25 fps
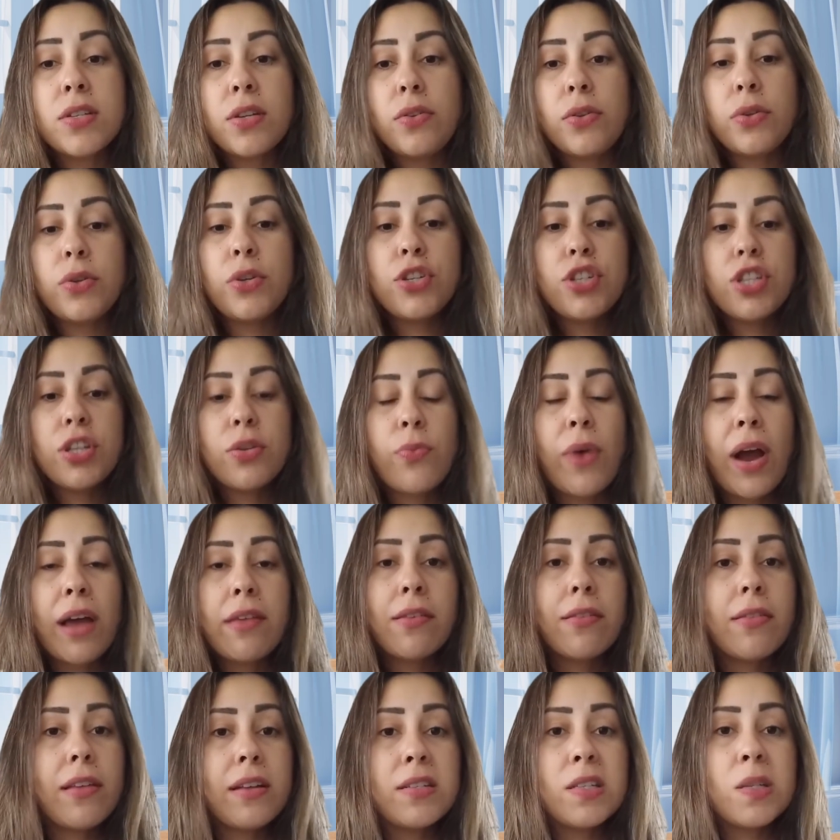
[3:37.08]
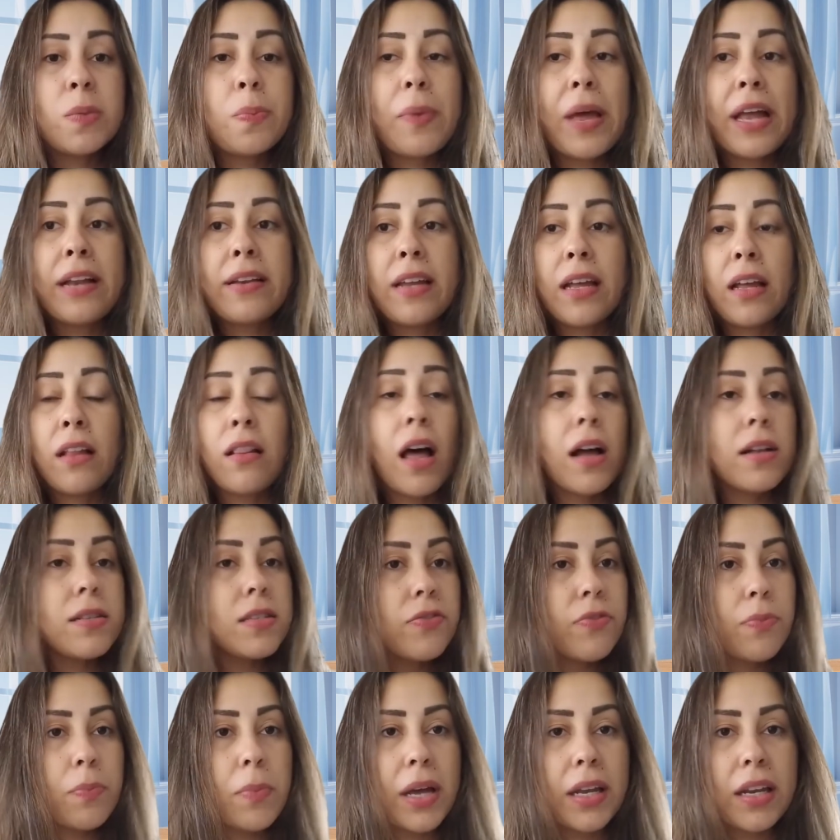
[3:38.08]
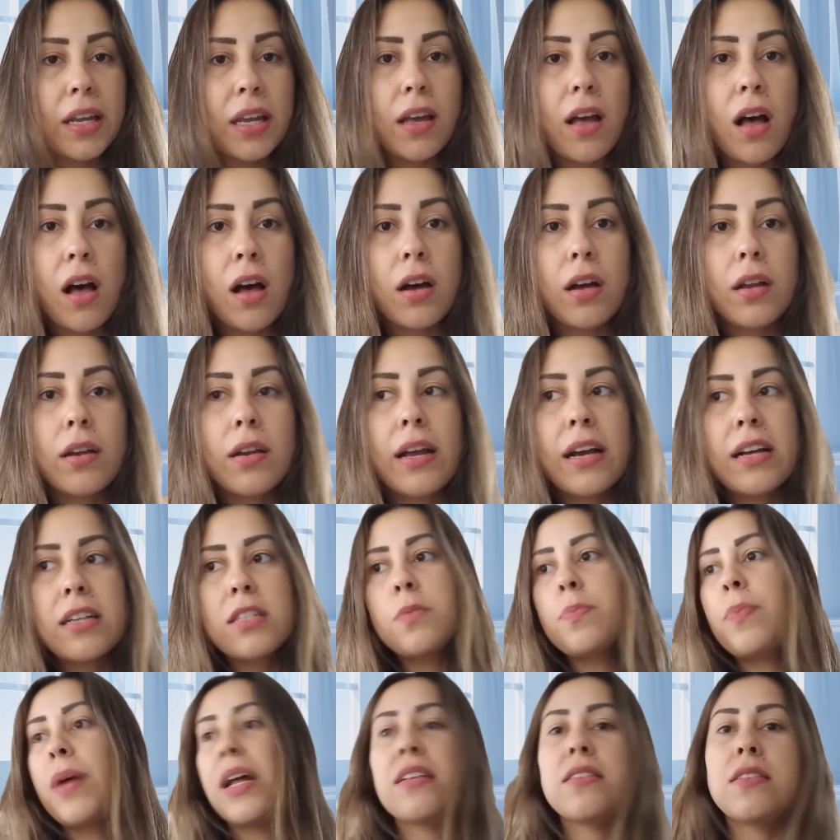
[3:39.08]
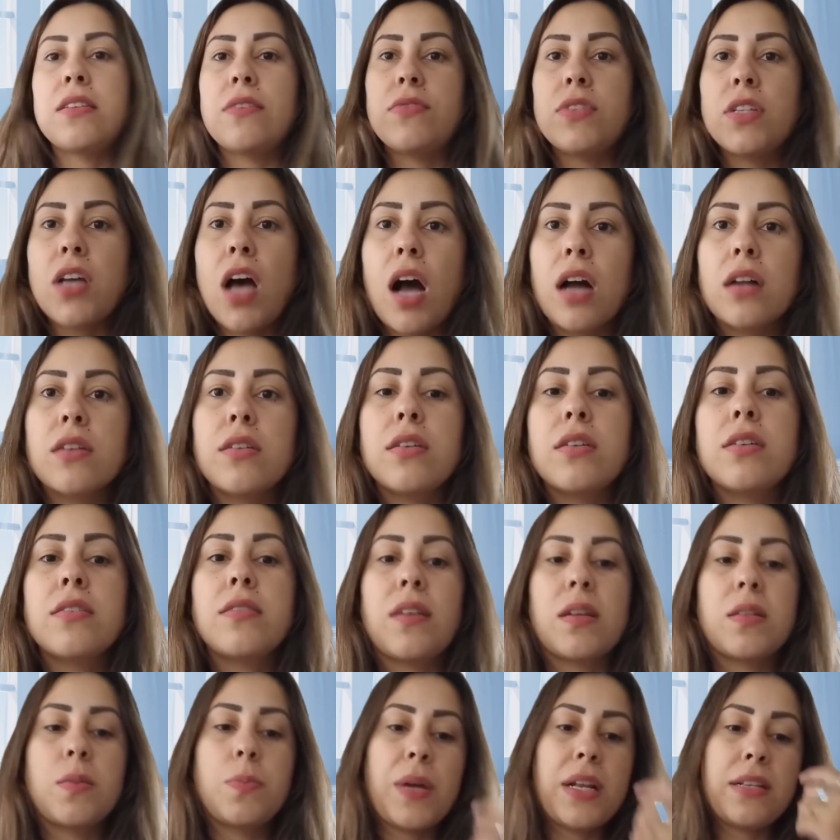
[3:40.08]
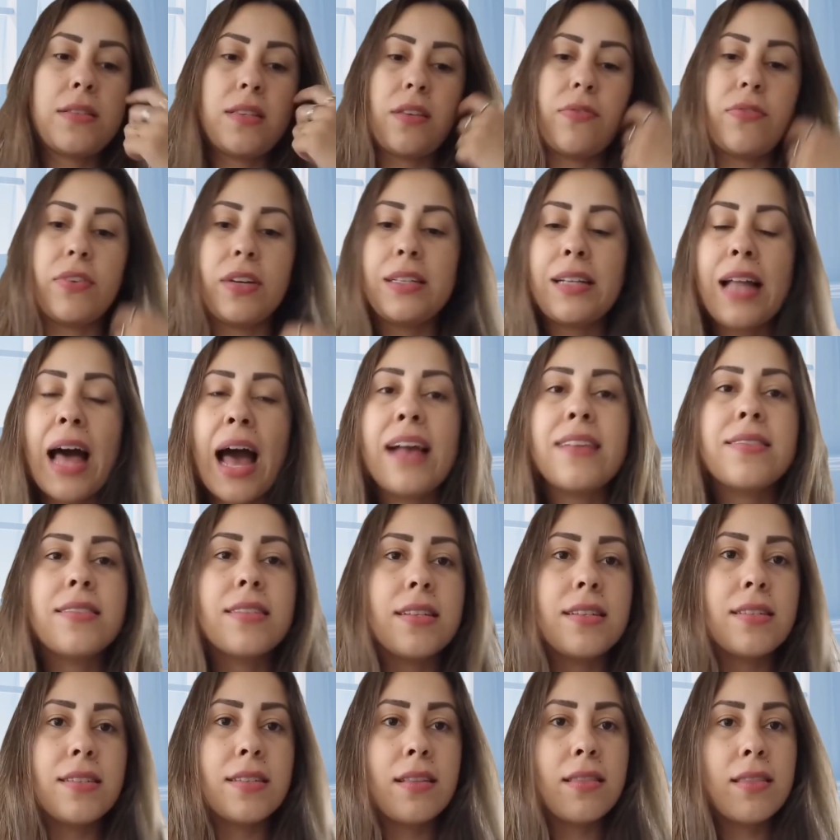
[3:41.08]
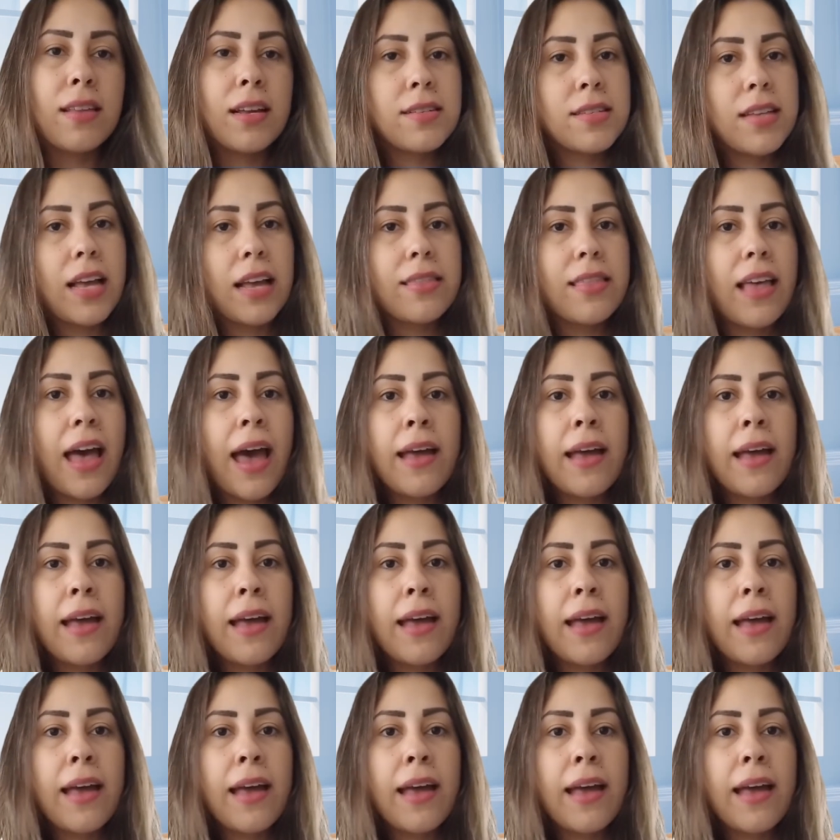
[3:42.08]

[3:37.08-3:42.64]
solution rather than spending lots of money on expensive doctors, expensive glasses and things like